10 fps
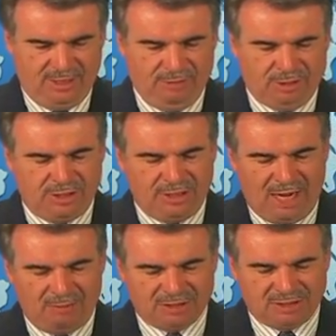which he
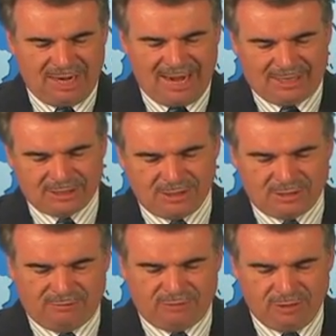labels the axis
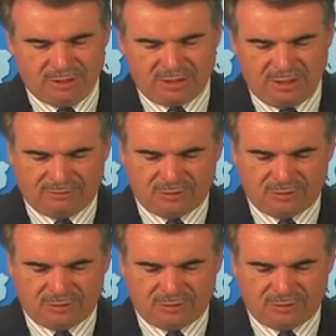of unity of